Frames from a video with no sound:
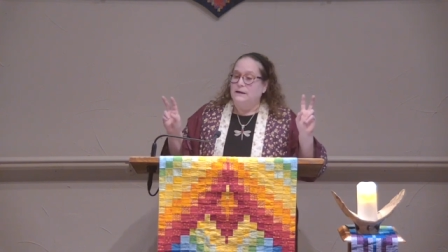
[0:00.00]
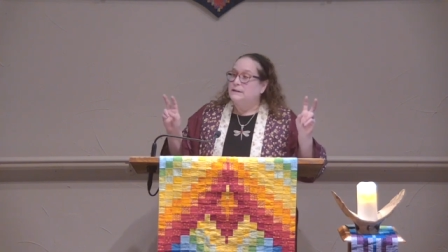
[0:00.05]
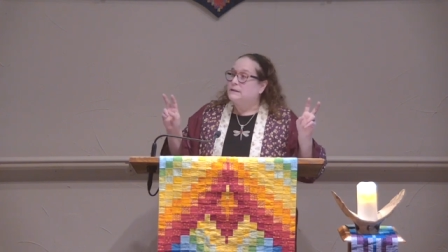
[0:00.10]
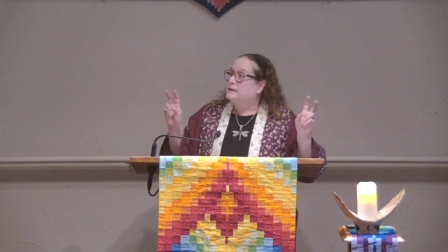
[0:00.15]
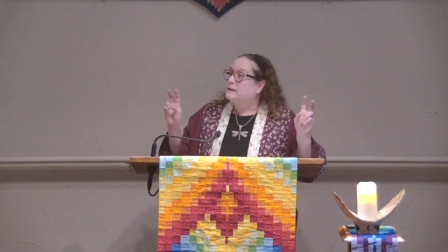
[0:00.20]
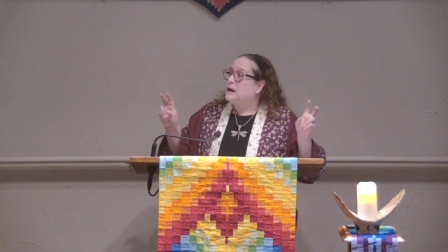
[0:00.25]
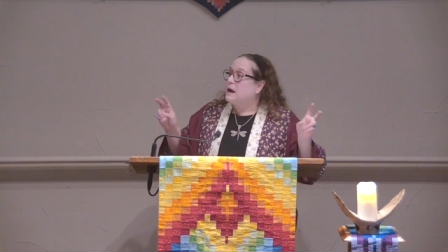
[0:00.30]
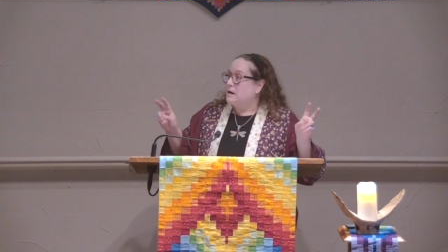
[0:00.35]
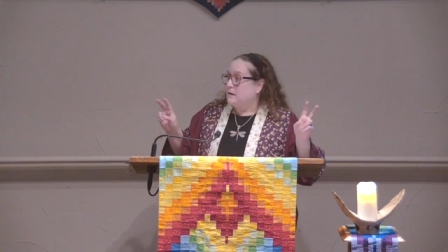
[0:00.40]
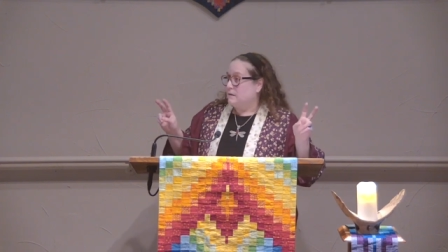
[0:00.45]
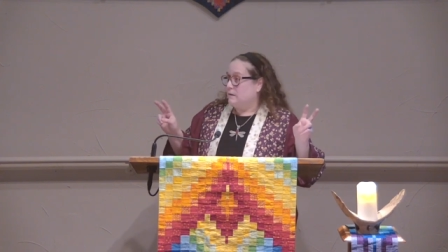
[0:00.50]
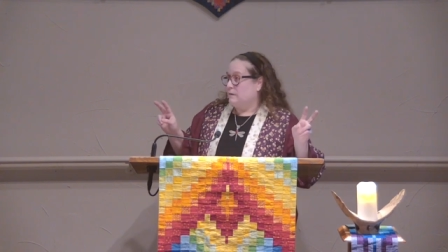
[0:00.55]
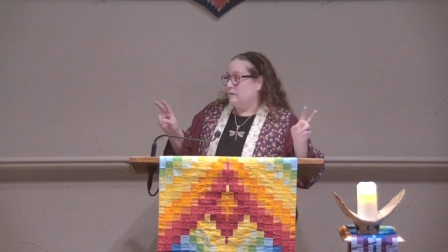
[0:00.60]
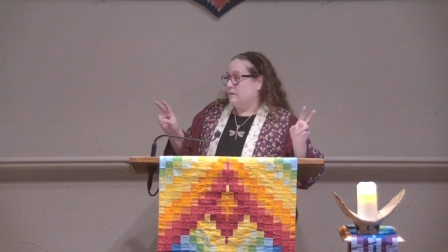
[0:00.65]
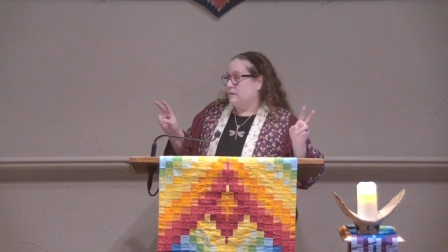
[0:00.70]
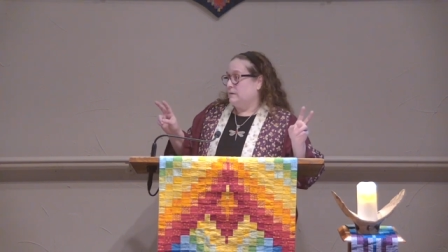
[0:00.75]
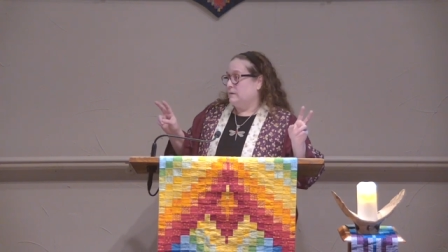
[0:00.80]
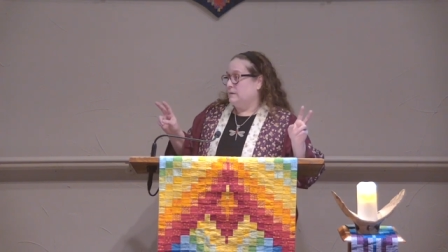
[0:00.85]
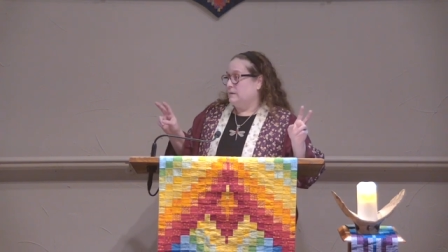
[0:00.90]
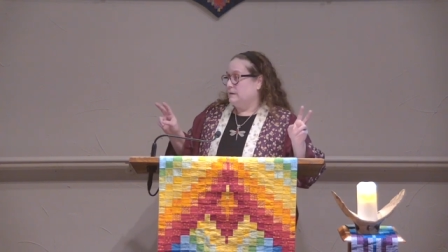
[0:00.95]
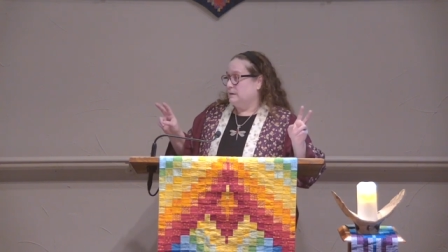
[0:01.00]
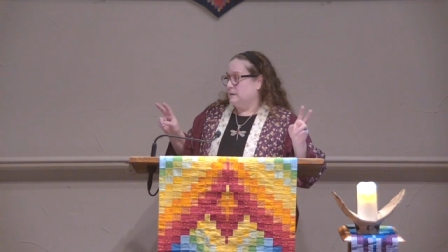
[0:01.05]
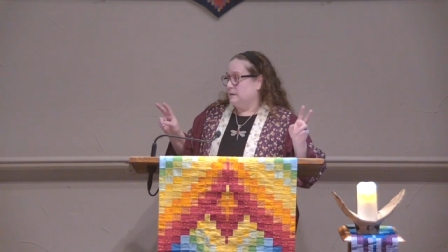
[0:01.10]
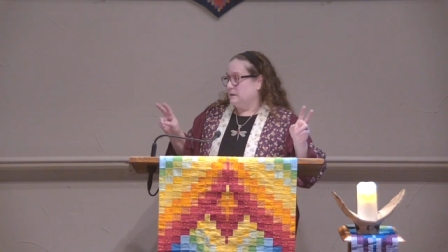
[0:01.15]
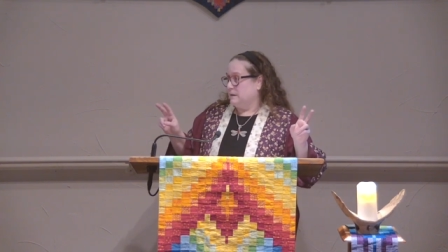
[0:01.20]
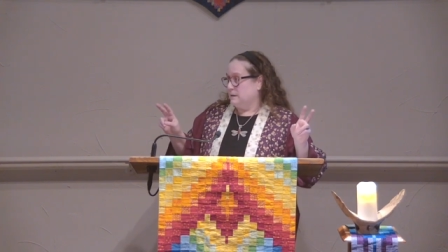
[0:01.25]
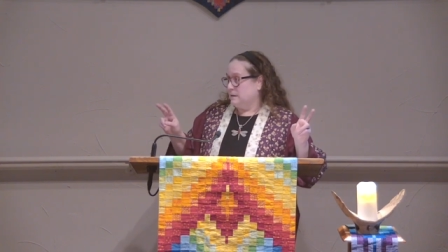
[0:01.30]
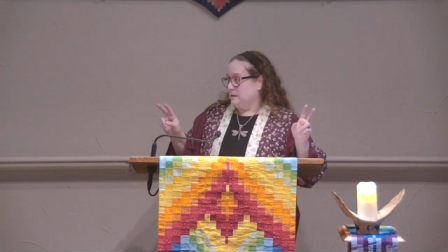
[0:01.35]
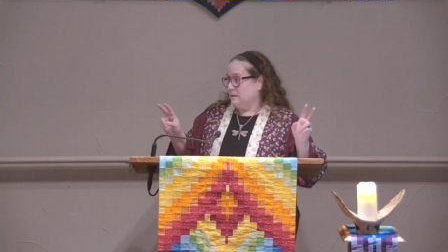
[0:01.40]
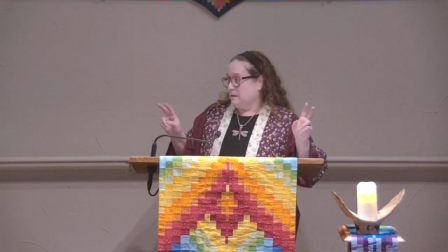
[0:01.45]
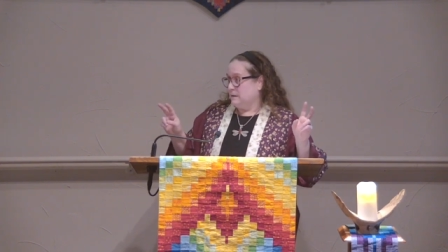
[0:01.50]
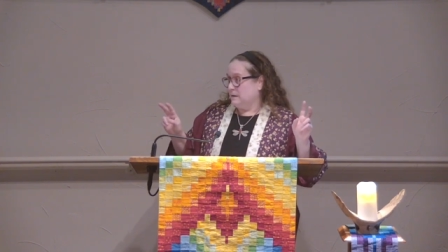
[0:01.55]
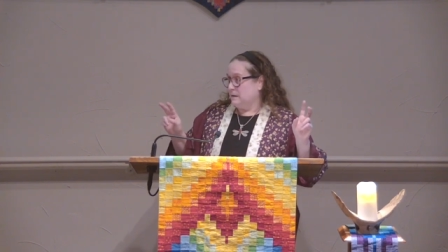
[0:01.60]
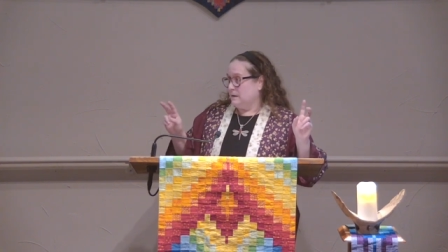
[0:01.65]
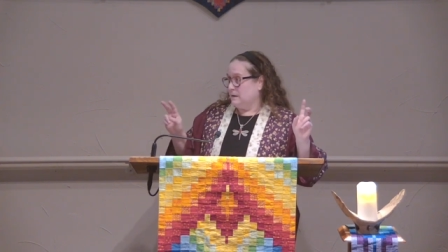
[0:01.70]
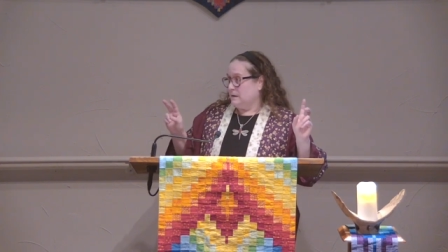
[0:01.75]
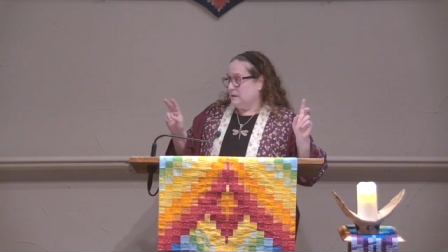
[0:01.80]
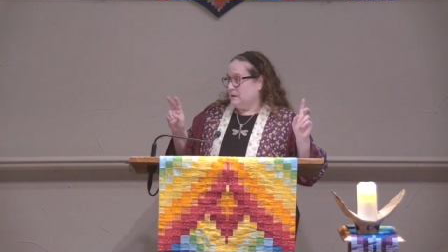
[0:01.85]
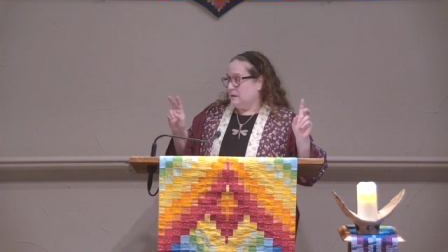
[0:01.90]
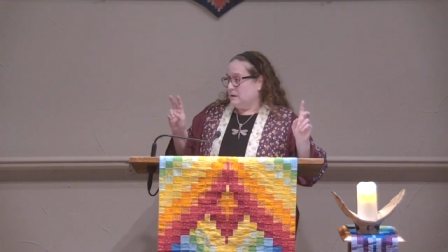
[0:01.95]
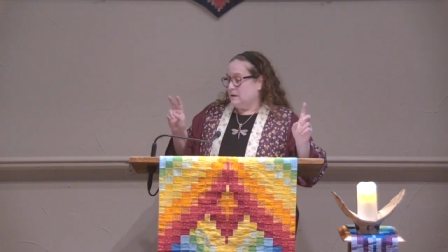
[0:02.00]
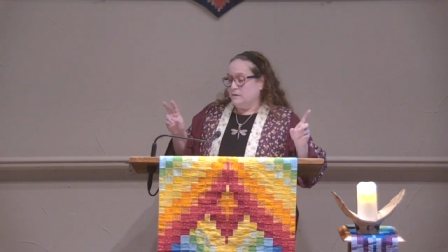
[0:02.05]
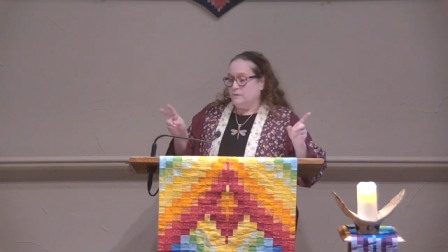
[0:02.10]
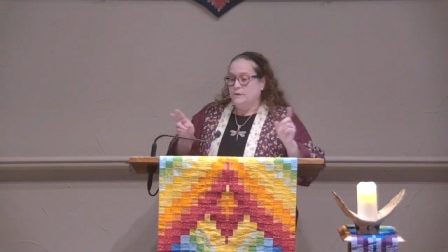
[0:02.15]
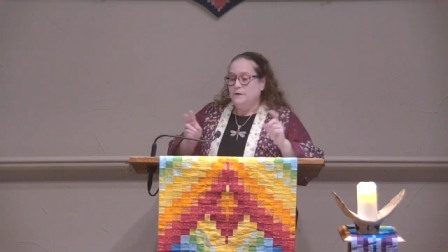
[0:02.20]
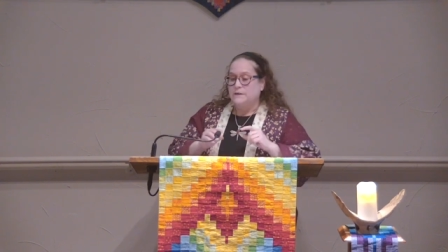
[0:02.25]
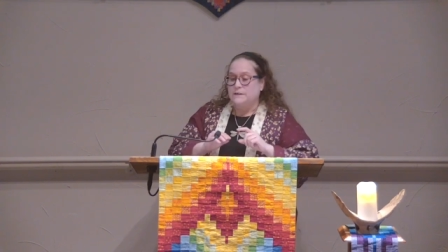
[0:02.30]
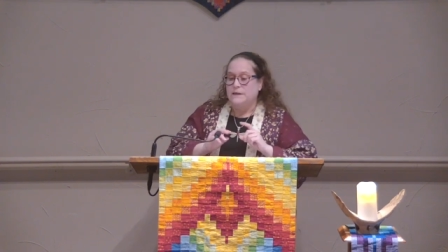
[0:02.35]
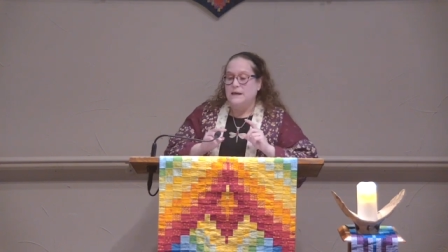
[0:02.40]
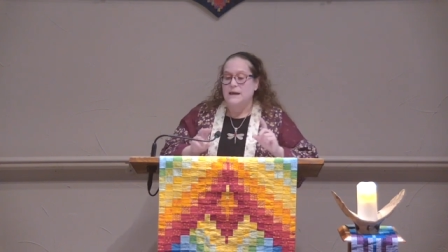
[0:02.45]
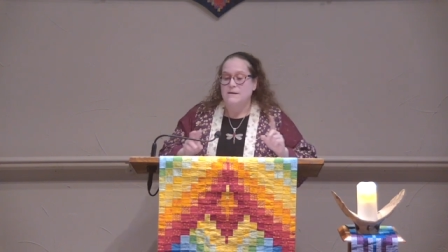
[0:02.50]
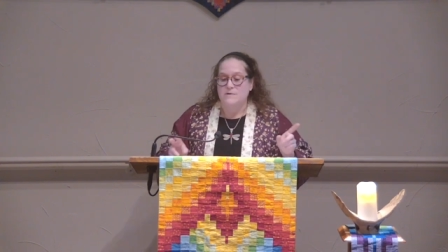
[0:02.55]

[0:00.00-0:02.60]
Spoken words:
itself first